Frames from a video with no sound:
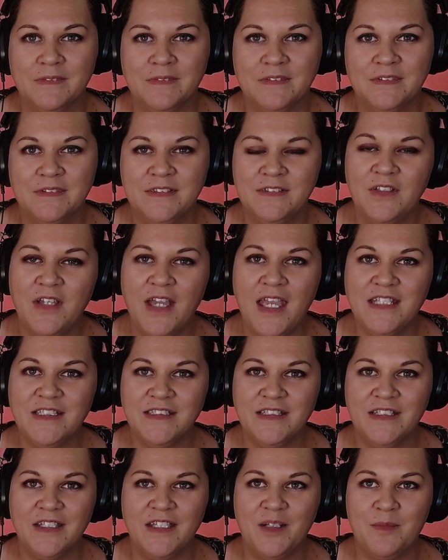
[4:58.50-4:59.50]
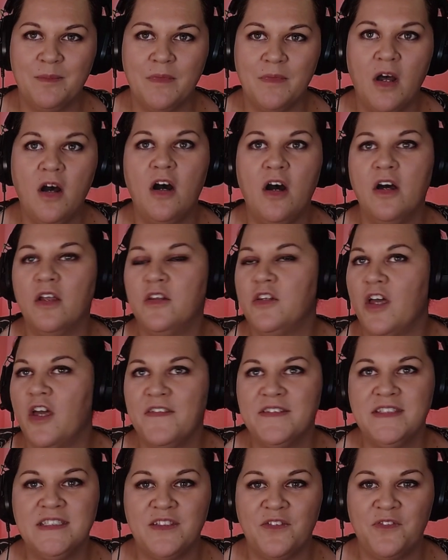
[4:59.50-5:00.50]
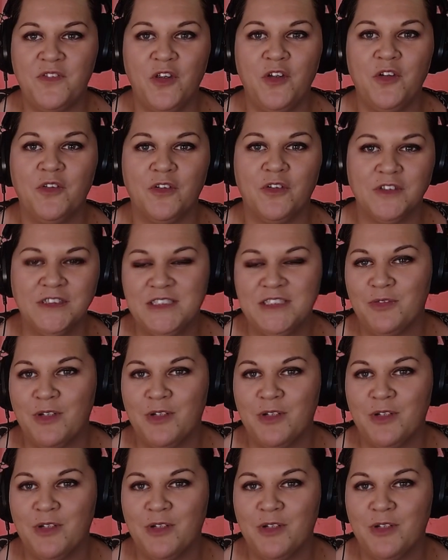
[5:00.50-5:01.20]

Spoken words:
It's not actually gonna. Oh no, this is the funeral. She's wearing